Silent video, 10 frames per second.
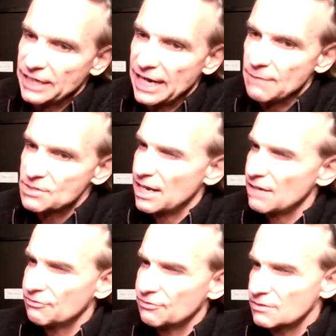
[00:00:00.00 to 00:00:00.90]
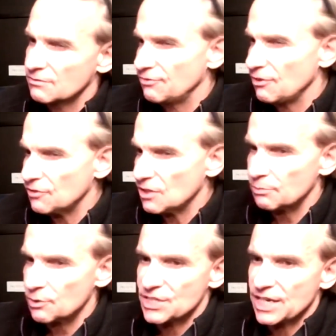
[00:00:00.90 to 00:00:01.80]
games, they have
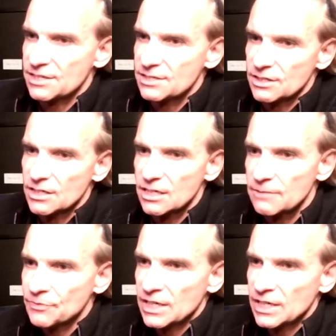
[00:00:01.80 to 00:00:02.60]
15%,